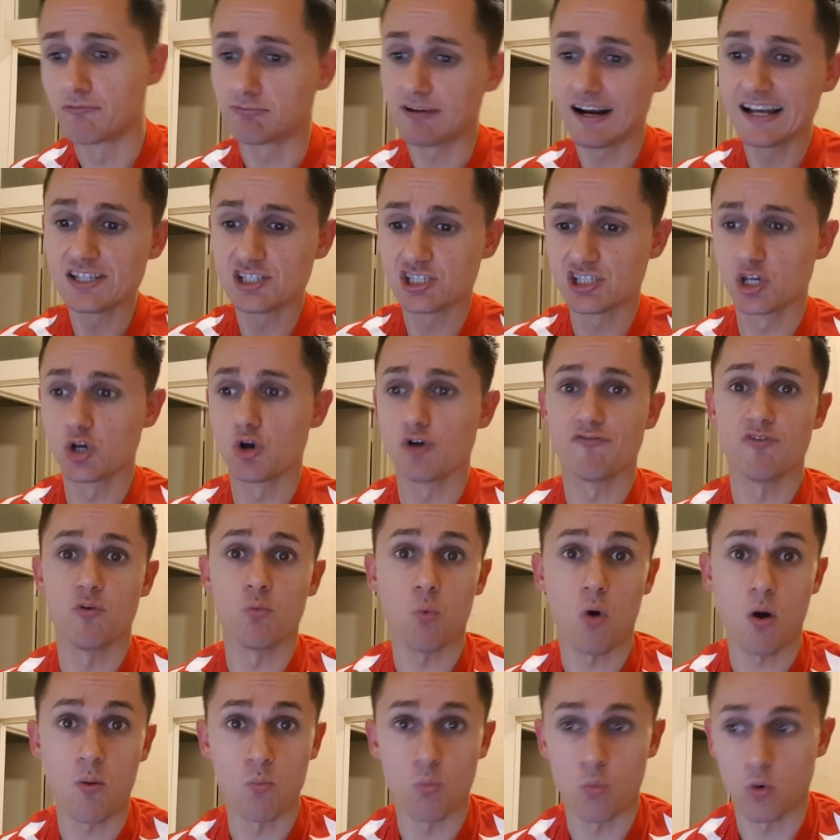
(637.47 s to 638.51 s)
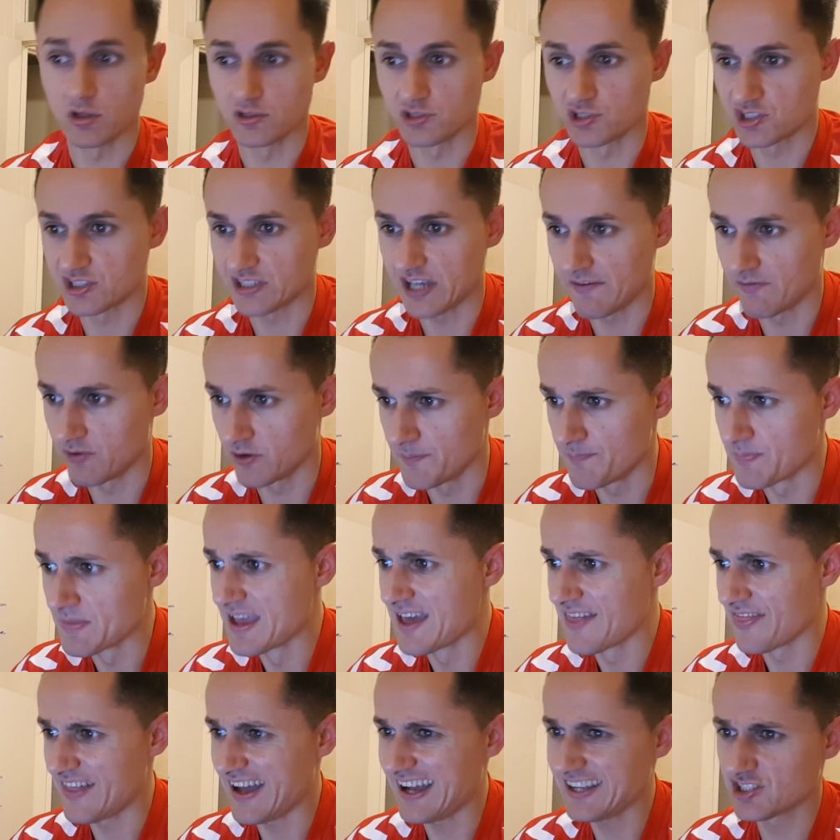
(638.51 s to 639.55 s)
racing off a 117.
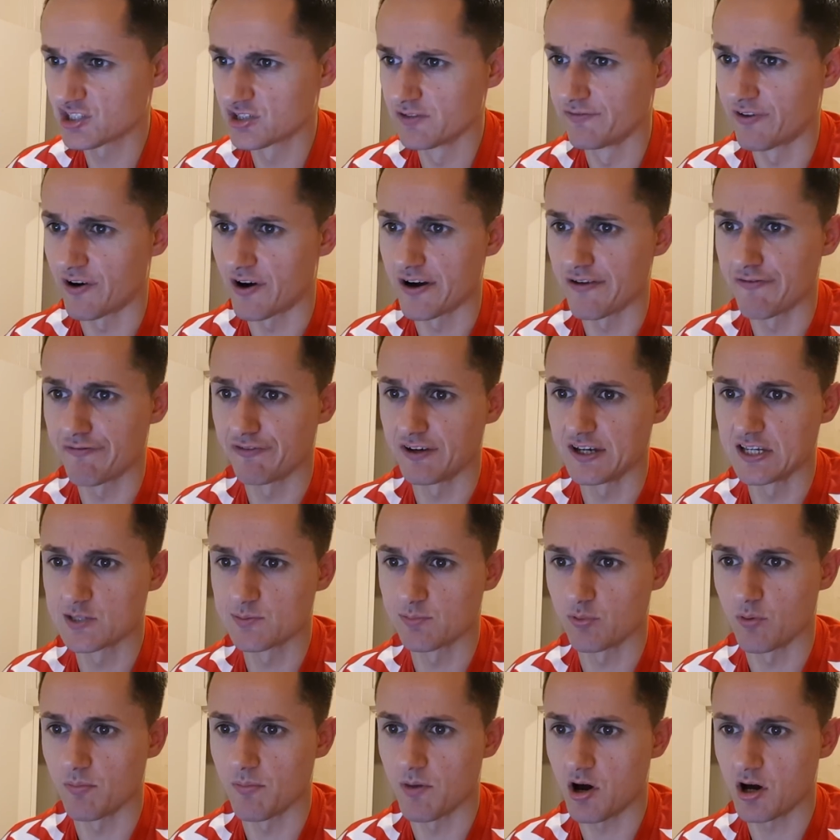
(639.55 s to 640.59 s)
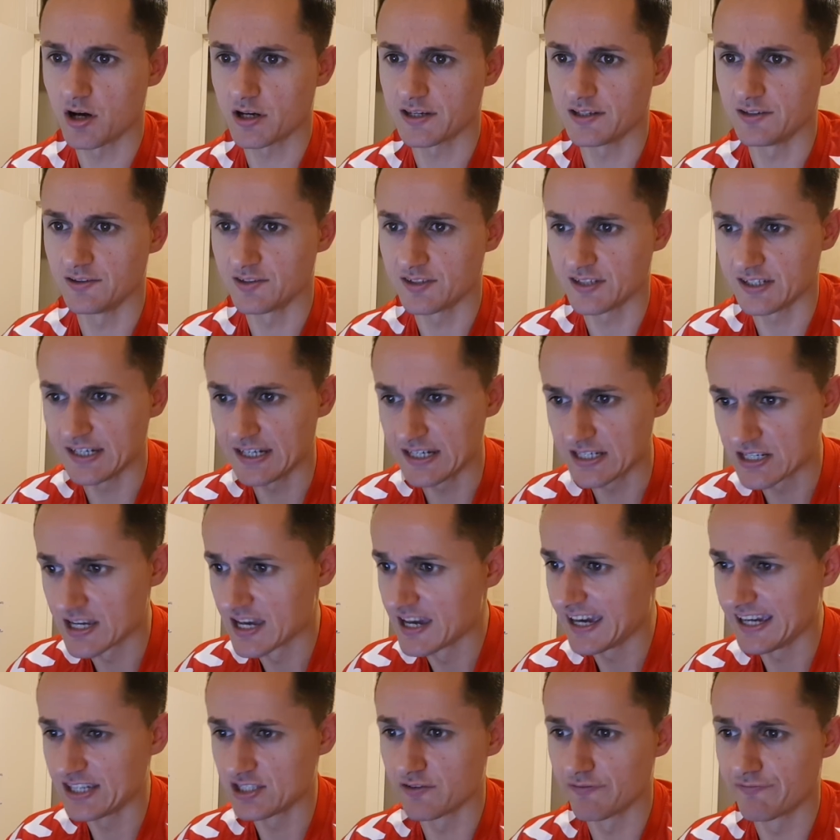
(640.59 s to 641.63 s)
That's a very feasible mark indeed.
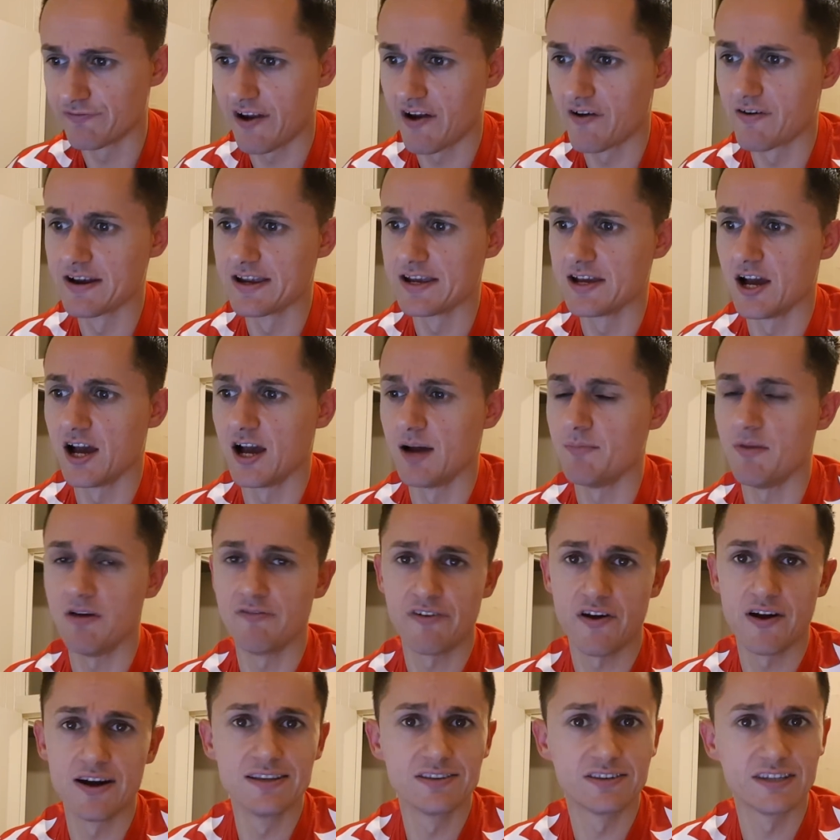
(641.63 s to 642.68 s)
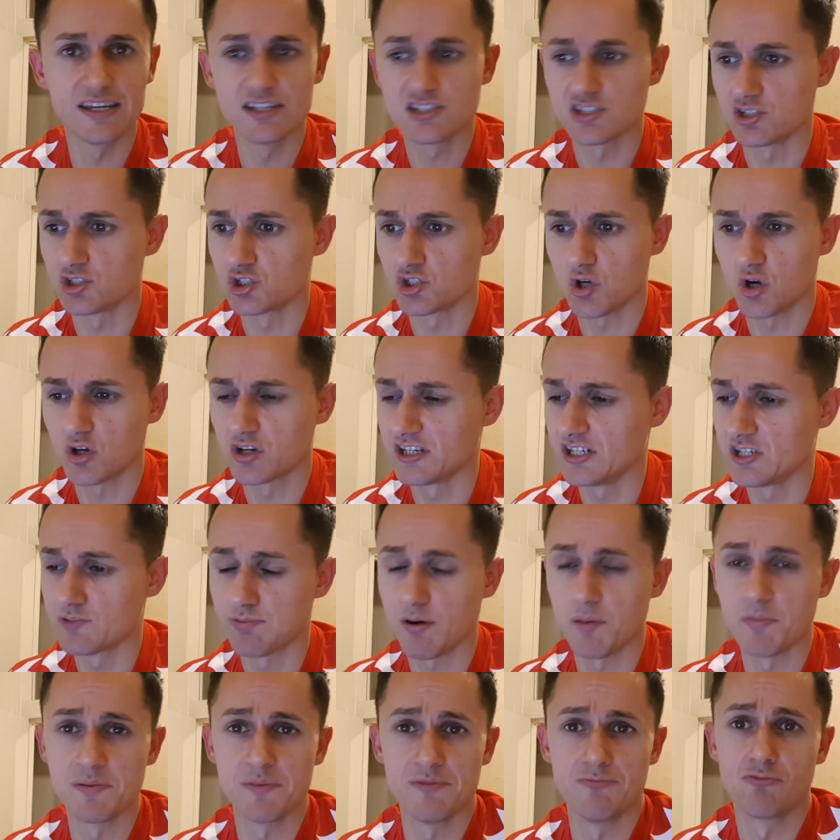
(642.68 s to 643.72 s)
He's a very decent jockey. He's
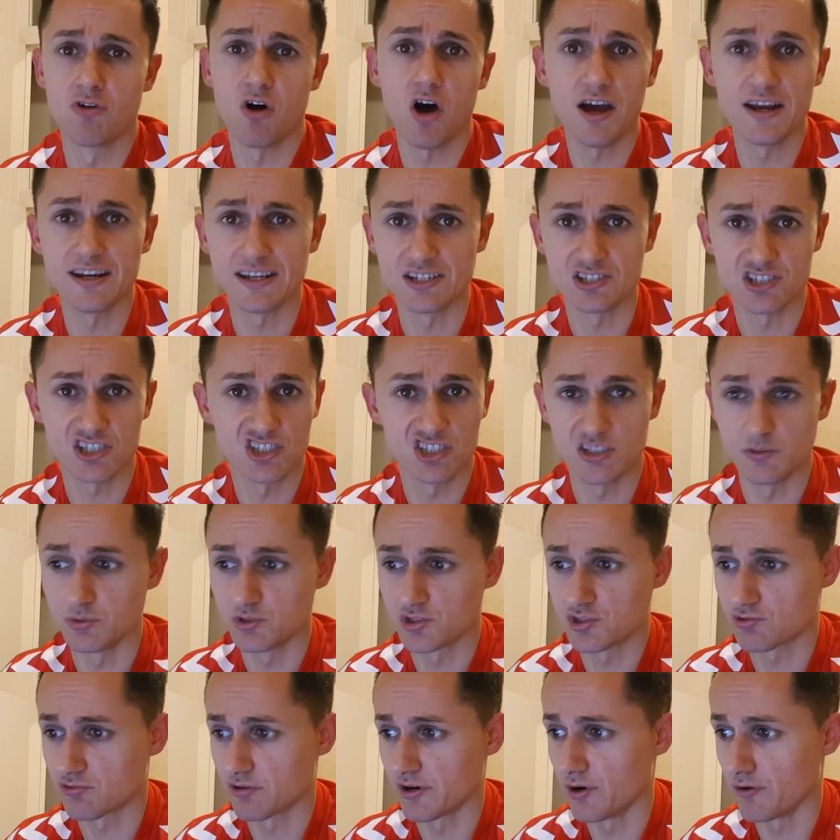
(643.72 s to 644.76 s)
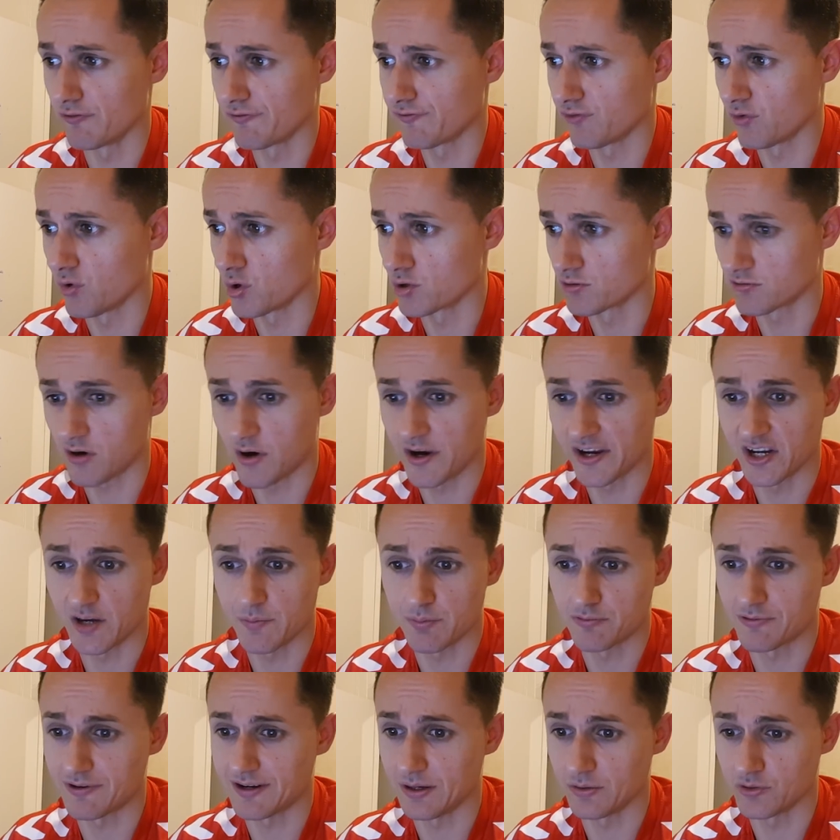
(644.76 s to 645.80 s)
probably been riding since he was 3 or 4, growing
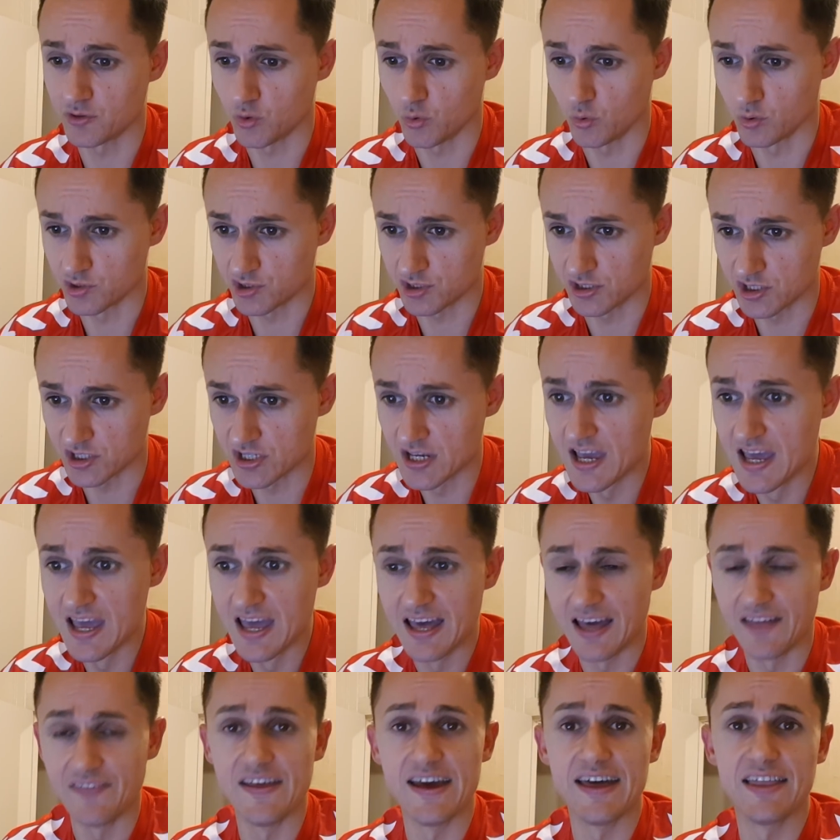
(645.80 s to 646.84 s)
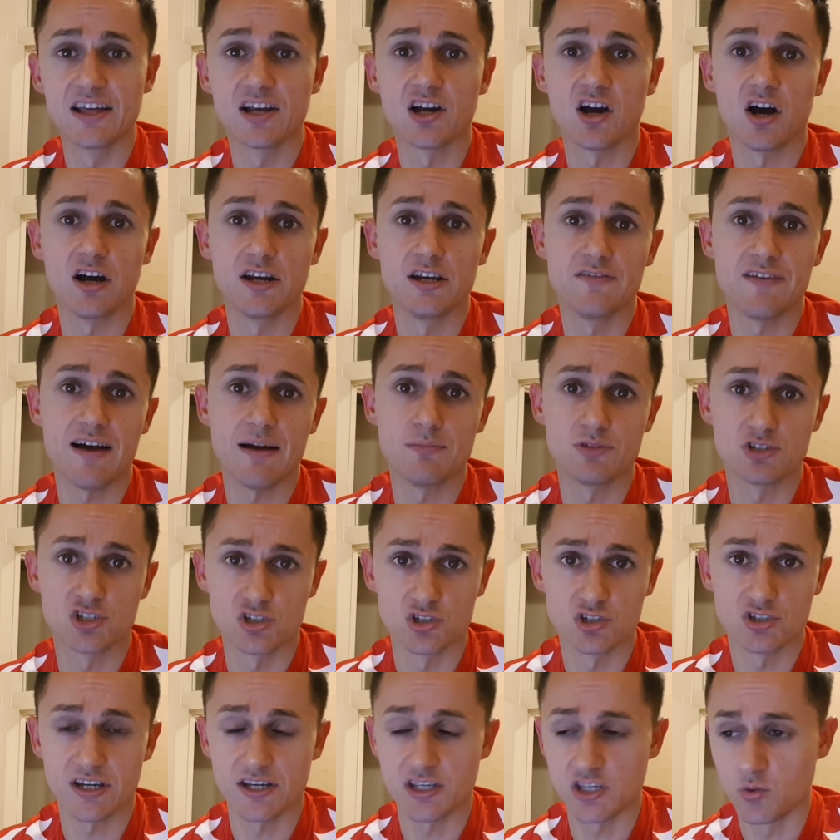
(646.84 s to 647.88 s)
up around horses. And they're the kind of
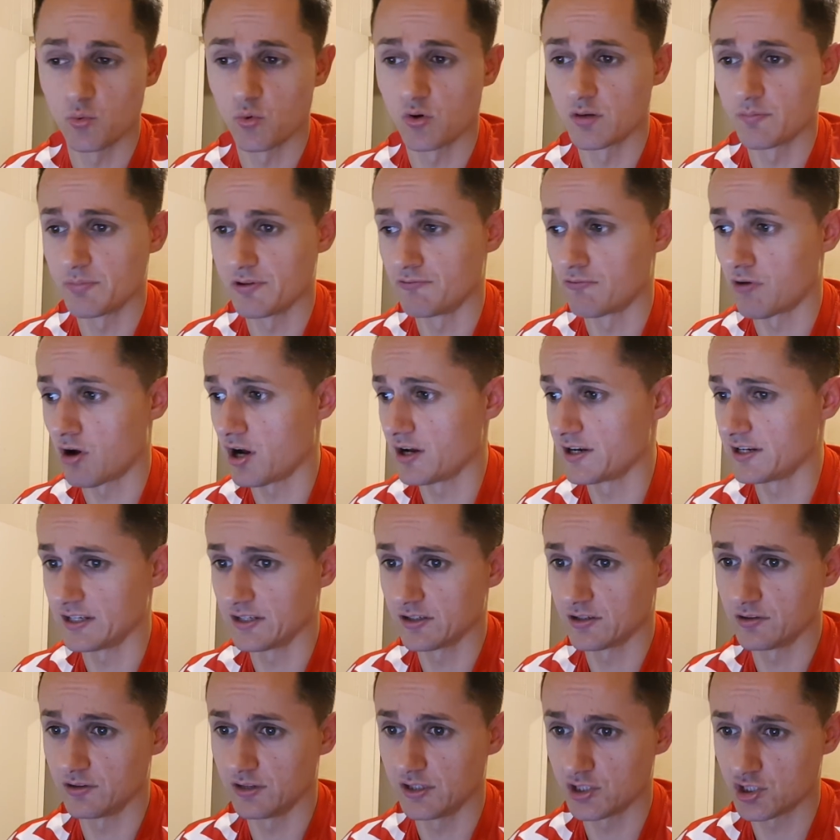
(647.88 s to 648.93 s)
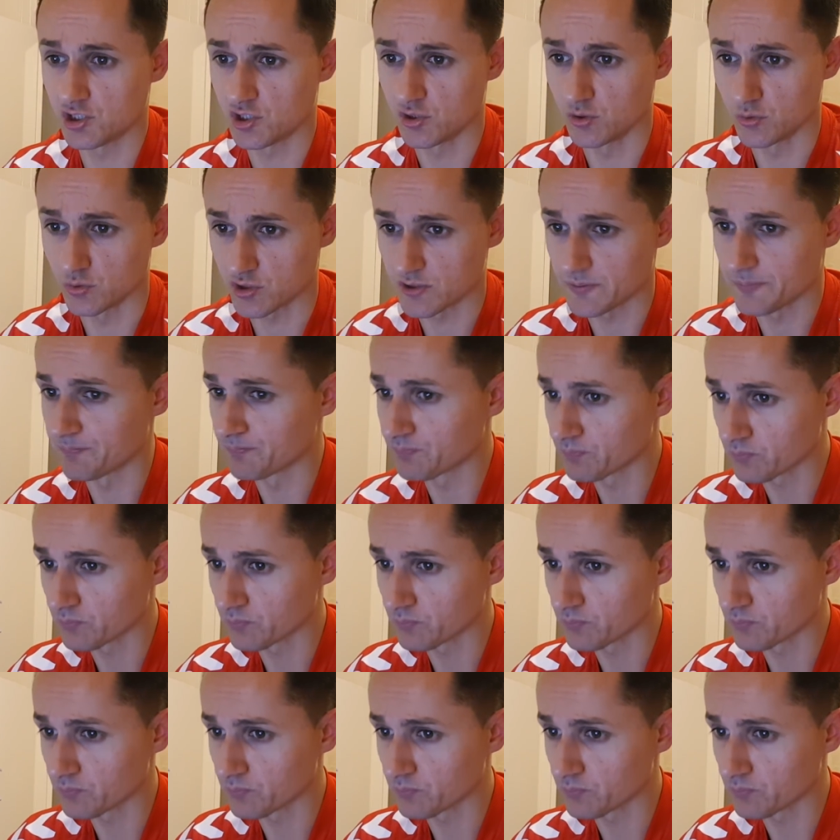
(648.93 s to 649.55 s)
amateurs that you want to be riding conditionals.